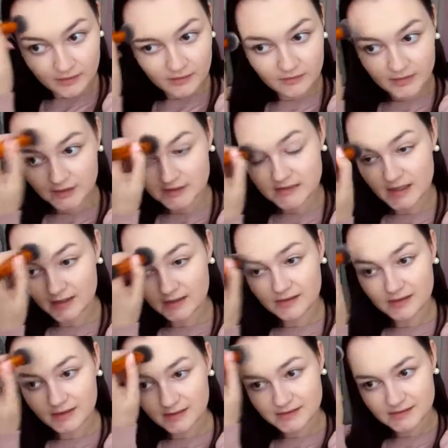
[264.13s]
the Real
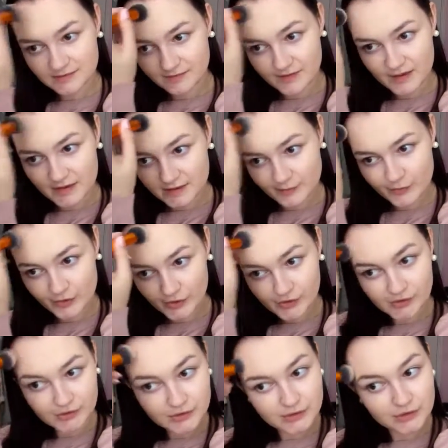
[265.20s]
Techniques face
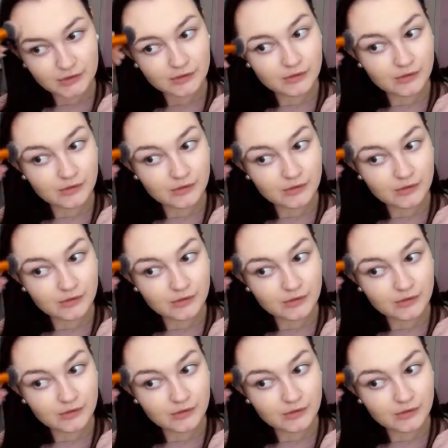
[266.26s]
brush.